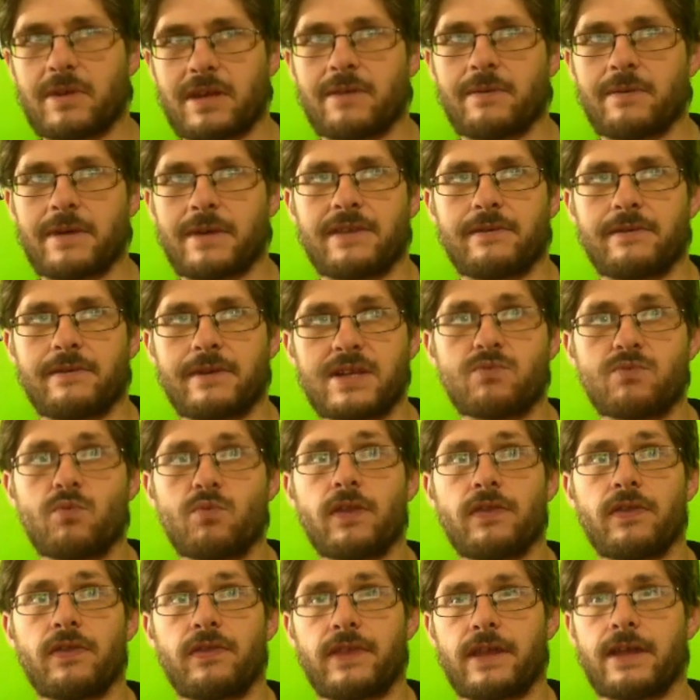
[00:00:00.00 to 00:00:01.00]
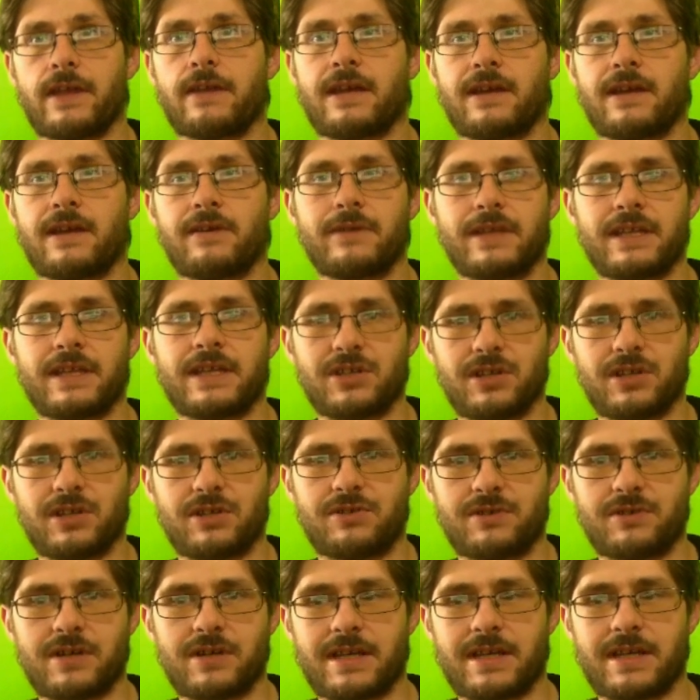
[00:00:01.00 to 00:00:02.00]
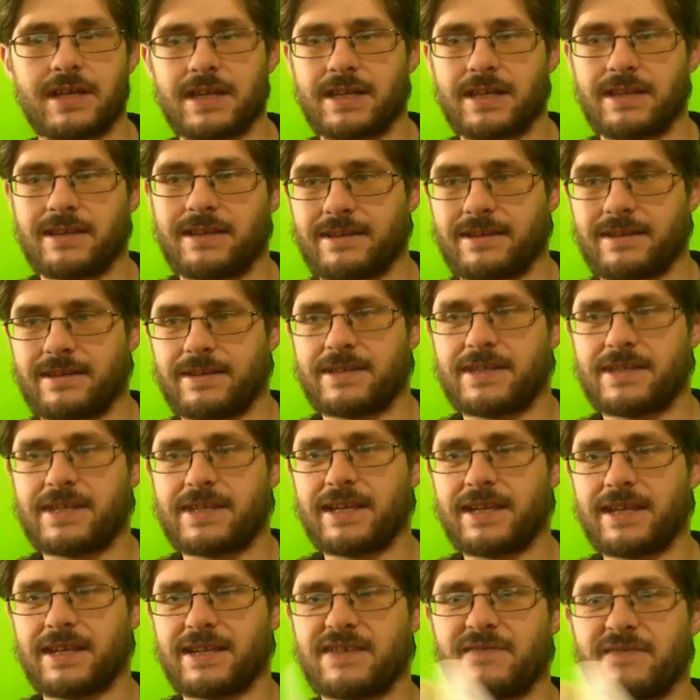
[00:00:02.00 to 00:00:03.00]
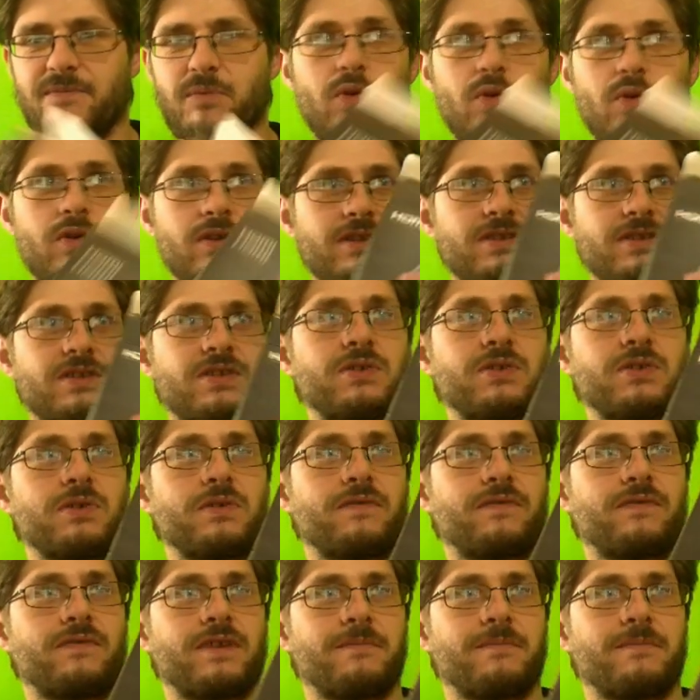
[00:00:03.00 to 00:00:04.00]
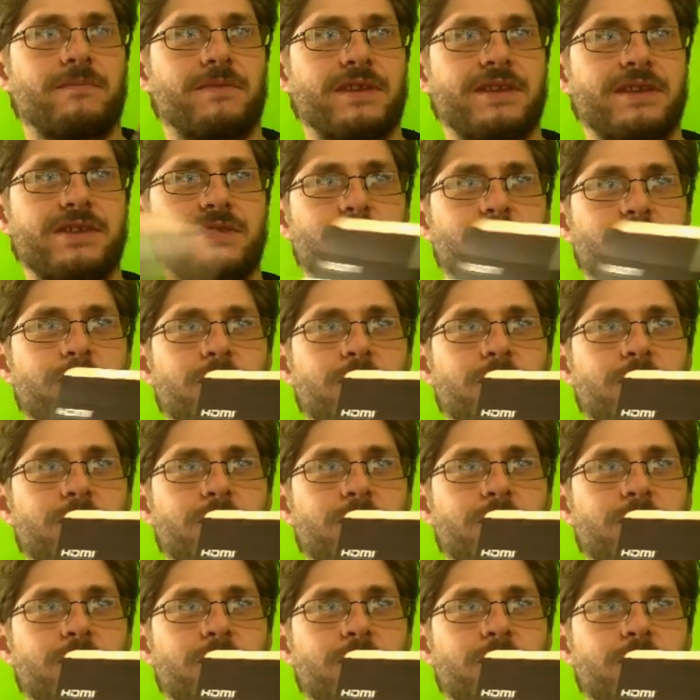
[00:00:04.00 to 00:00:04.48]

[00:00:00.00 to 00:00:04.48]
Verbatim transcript: it away, there is one thing that I really should try, and seeing as I've bought two of them, there's no